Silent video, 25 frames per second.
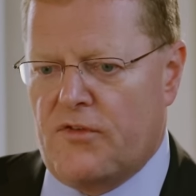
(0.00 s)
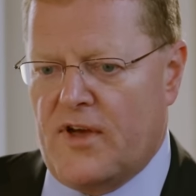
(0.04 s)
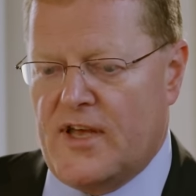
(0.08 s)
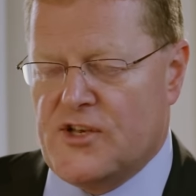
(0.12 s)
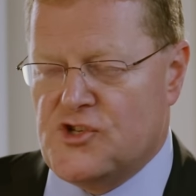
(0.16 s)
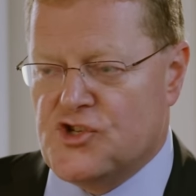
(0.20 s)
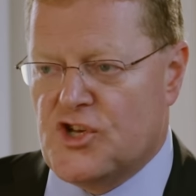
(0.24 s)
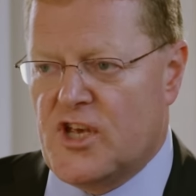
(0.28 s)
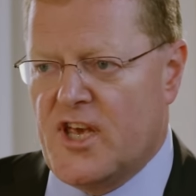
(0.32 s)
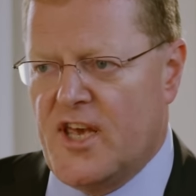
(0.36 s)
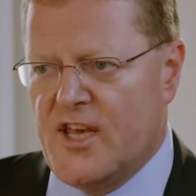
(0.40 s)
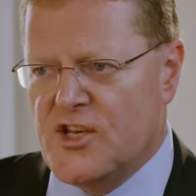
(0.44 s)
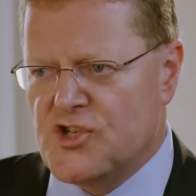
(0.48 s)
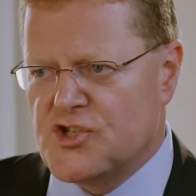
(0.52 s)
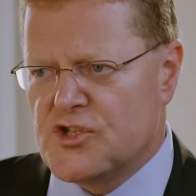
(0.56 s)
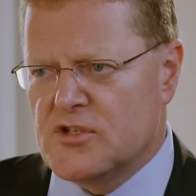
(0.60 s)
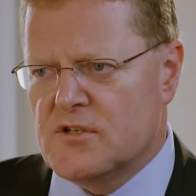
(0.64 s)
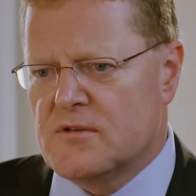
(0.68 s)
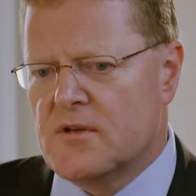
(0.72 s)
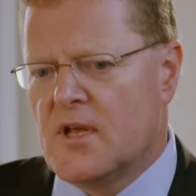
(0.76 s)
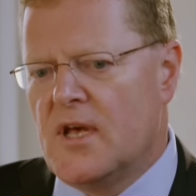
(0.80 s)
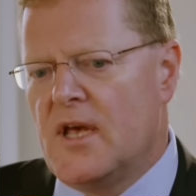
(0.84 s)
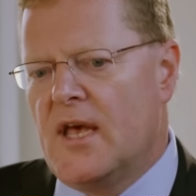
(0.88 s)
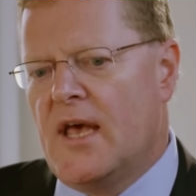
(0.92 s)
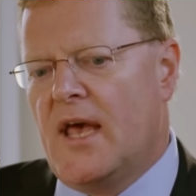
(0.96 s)

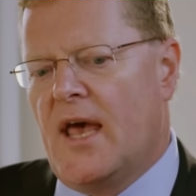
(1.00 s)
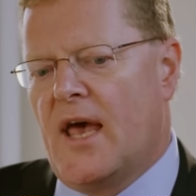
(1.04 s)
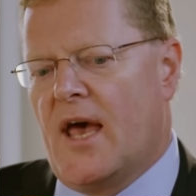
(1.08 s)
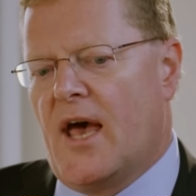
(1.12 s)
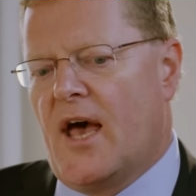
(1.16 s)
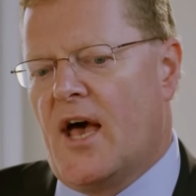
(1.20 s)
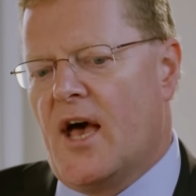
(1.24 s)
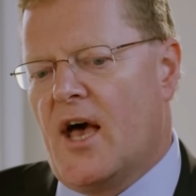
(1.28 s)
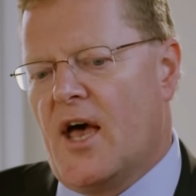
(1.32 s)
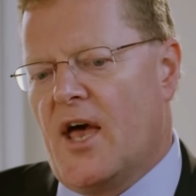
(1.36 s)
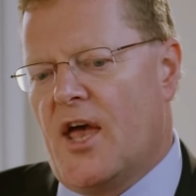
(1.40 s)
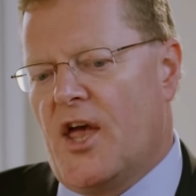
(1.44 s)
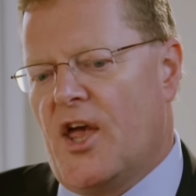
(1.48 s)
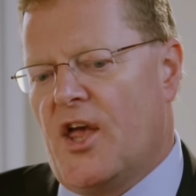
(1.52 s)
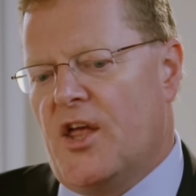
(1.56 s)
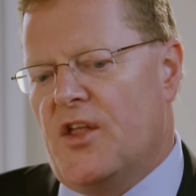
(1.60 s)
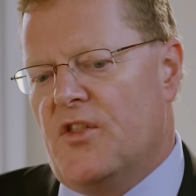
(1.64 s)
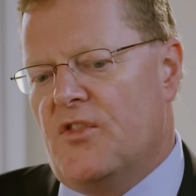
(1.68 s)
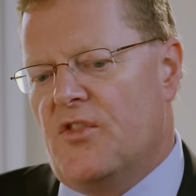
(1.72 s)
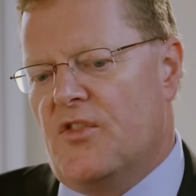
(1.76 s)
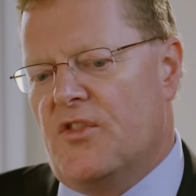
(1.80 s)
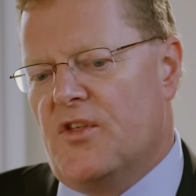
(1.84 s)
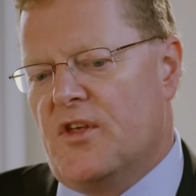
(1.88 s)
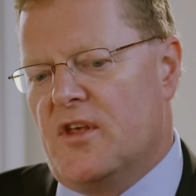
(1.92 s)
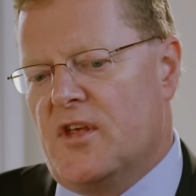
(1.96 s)
education,
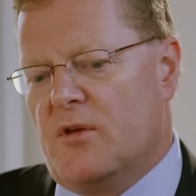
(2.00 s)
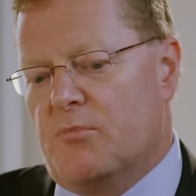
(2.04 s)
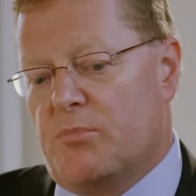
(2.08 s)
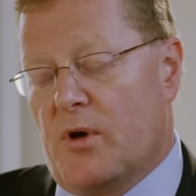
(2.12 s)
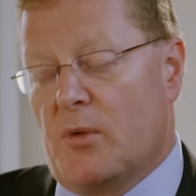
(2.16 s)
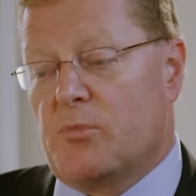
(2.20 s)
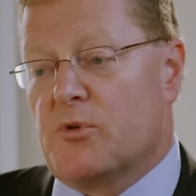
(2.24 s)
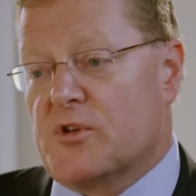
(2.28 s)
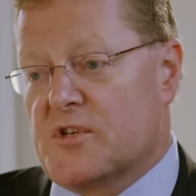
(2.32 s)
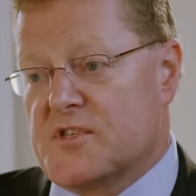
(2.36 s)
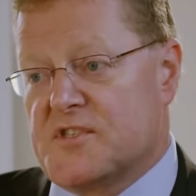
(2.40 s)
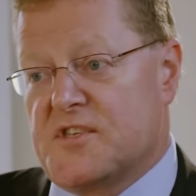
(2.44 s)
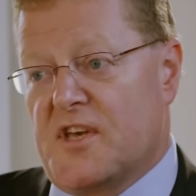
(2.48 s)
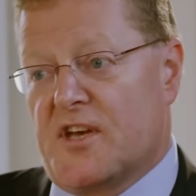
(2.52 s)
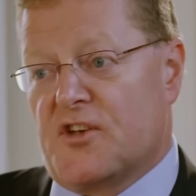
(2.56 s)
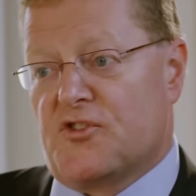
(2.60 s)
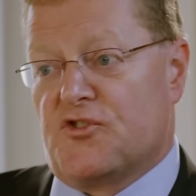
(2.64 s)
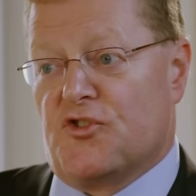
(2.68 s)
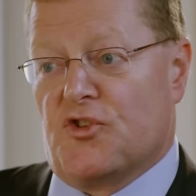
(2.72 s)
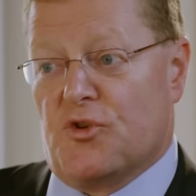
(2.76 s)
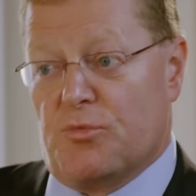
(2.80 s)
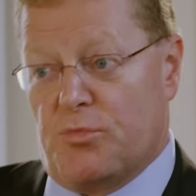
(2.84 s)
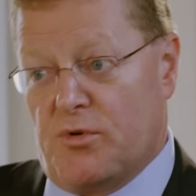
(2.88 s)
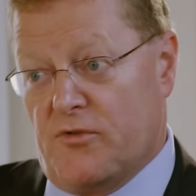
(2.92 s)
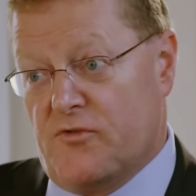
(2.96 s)
in the public
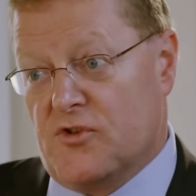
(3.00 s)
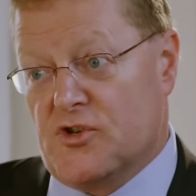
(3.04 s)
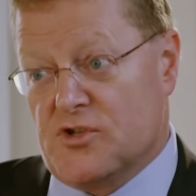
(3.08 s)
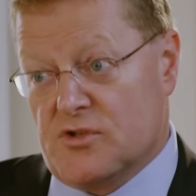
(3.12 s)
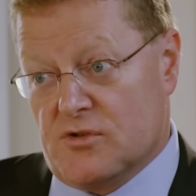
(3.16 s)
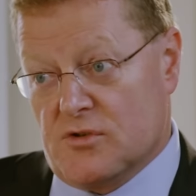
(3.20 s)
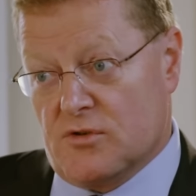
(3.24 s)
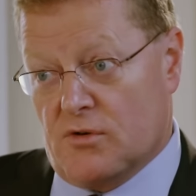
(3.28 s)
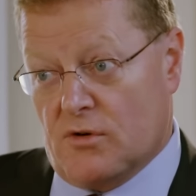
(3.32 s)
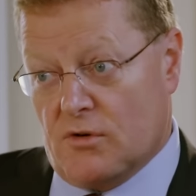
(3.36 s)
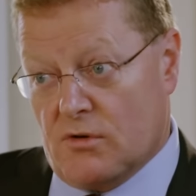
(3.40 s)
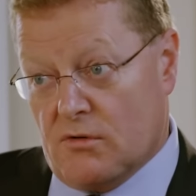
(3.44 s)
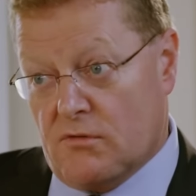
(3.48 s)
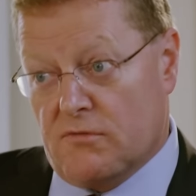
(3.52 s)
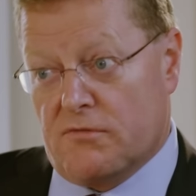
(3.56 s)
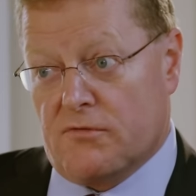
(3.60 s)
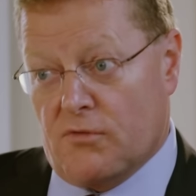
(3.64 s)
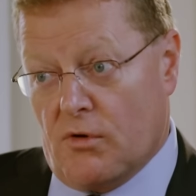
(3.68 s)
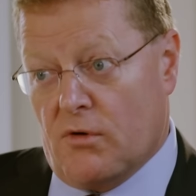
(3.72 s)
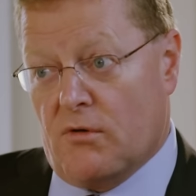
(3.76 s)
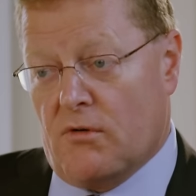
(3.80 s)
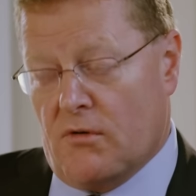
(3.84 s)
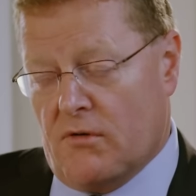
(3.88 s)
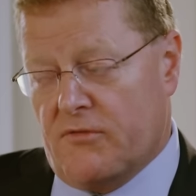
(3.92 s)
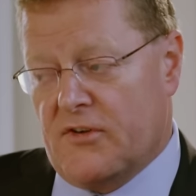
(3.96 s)
sector, the provision
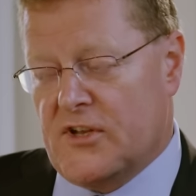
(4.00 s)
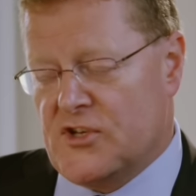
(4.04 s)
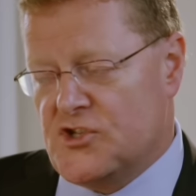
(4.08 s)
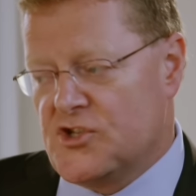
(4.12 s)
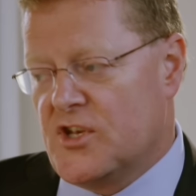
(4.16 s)
of